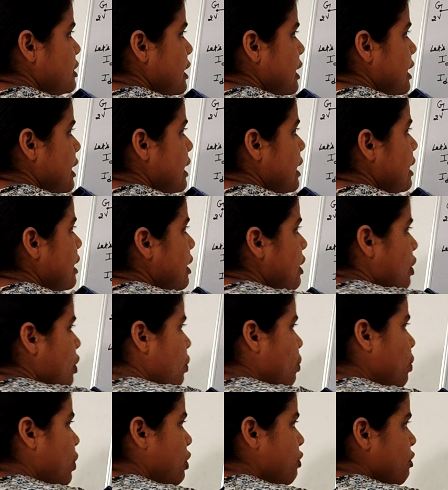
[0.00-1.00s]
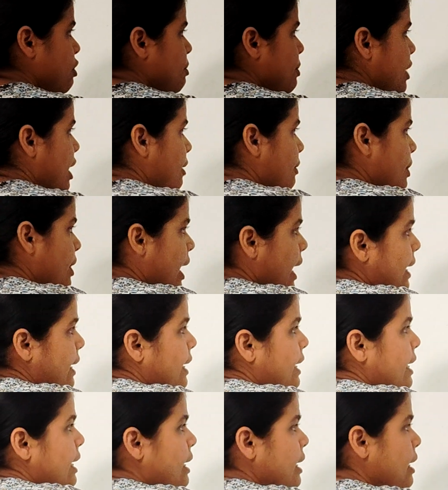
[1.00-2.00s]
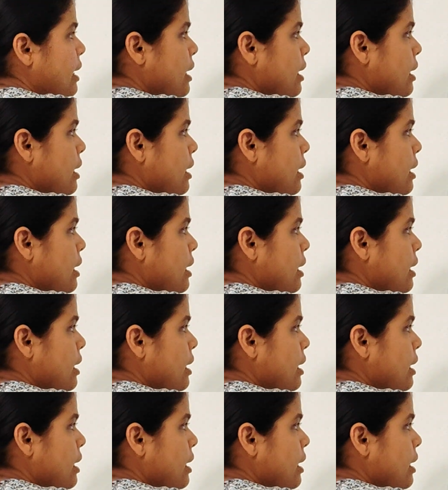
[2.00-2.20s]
see what will be our ID,